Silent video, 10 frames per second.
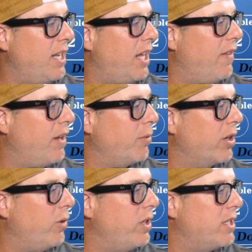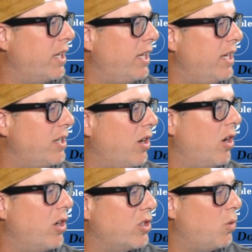And then we're going to get
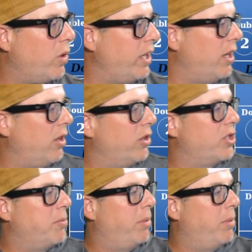our $20